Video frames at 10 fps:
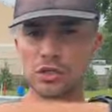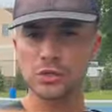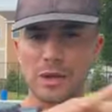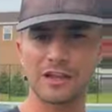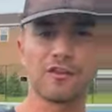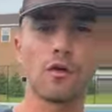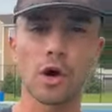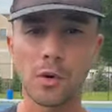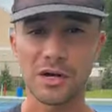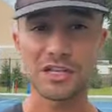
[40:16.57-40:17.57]
you swing
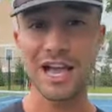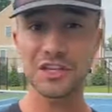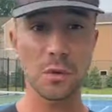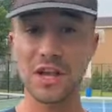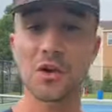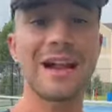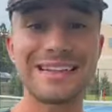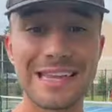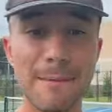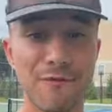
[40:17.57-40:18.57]
forward. You guys want a
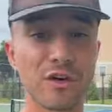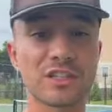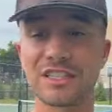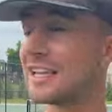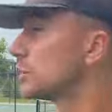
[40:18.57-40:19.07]
great tip for a